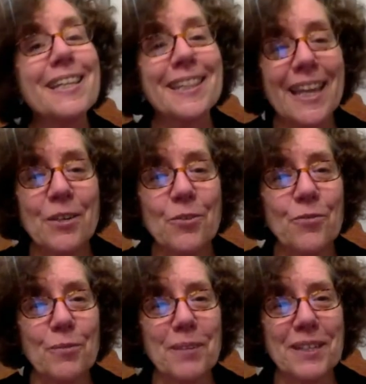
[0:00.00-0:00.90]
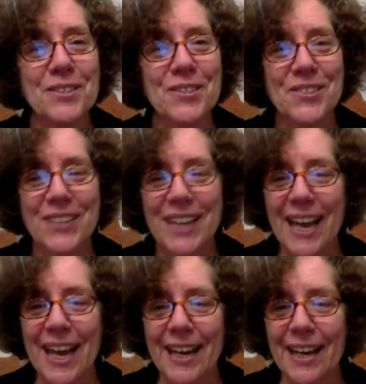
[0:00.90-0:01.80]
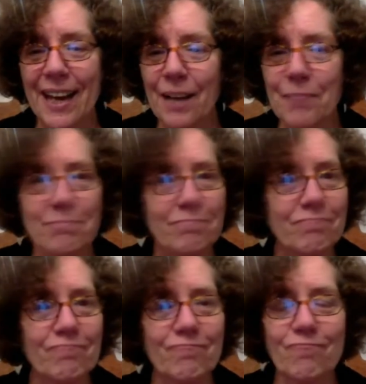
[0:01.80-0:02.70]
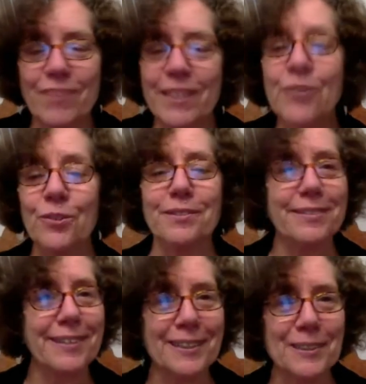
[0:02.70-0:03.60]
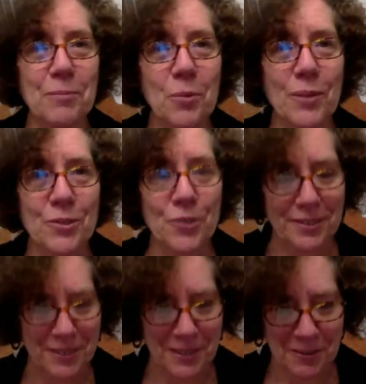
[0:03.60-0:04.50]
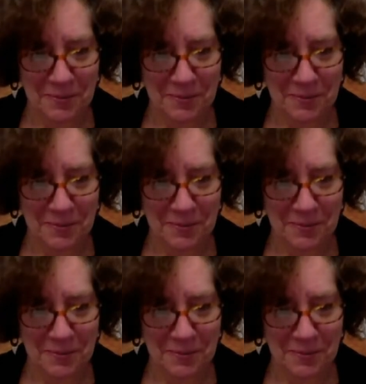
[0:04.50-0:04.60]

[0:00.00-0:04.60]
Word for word: Thank you very much. And I'm eager to take some questions.